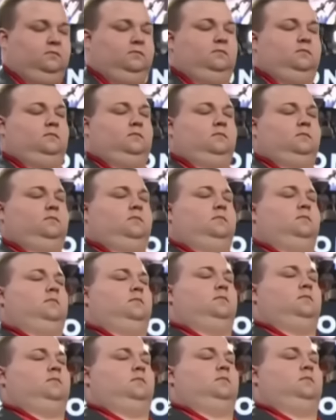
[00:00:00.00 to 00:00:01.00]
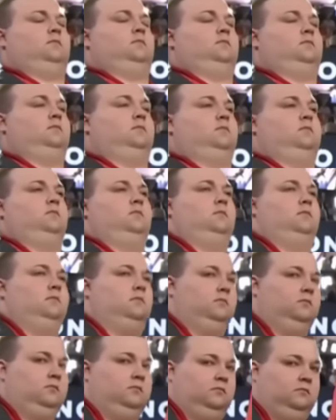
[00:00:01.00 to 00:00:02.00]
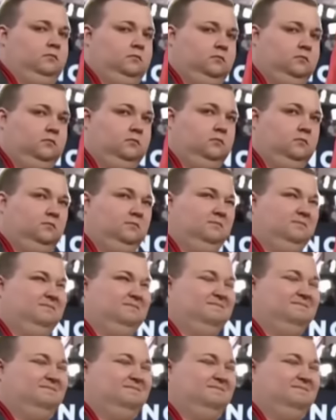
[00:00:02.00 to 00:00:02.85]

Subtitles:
[no speech]